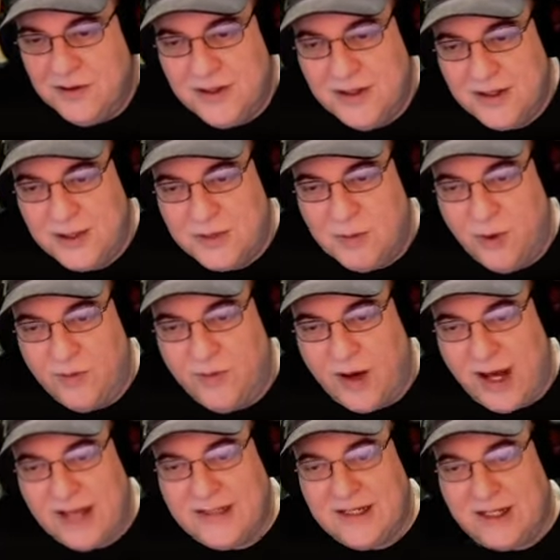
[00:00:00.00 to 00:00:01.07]
To move
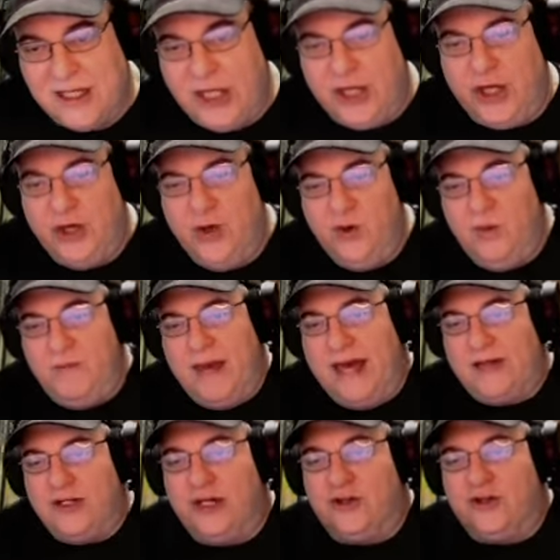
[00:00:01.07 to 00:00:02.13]
on to Q,
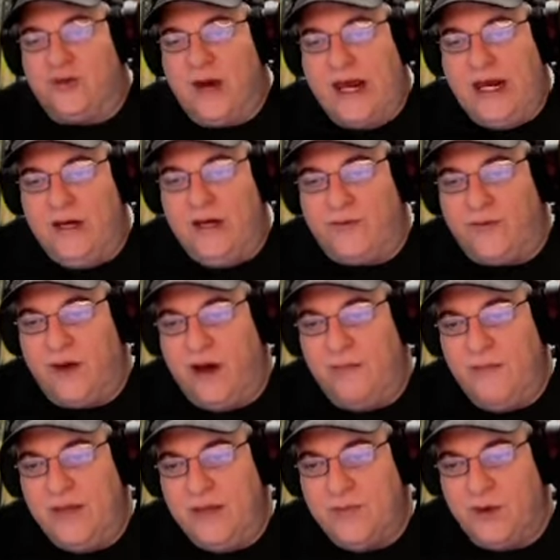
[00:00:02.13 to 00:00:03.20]
Magic Drain
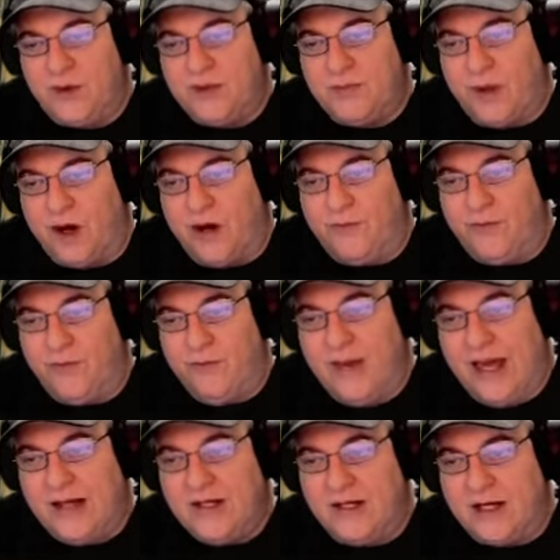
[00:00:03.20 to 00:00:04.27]
from the most powerful
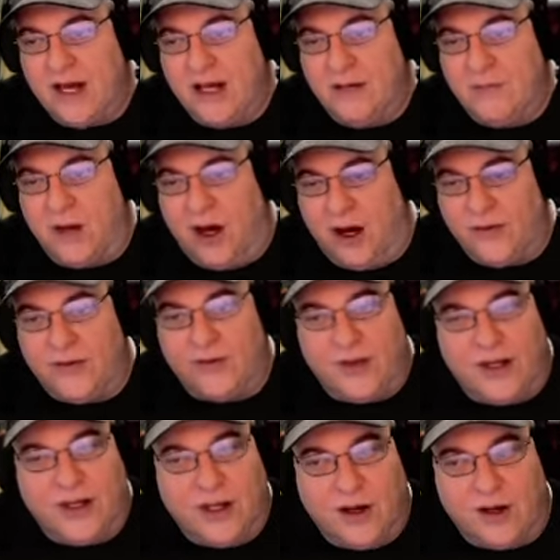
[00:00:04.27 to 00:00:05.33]
magic item other
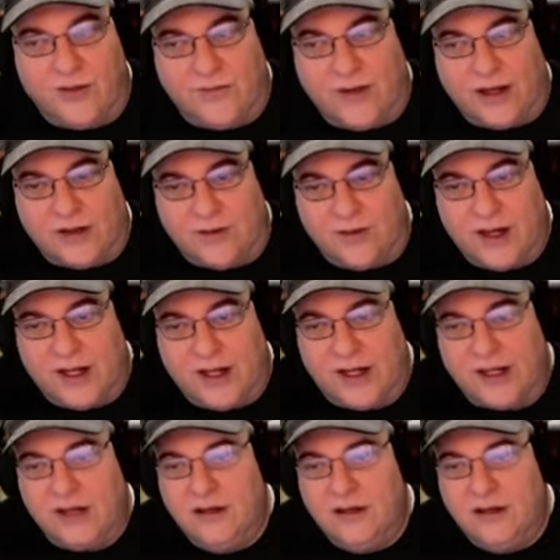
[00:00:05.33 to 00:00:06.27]
than the artifact or relic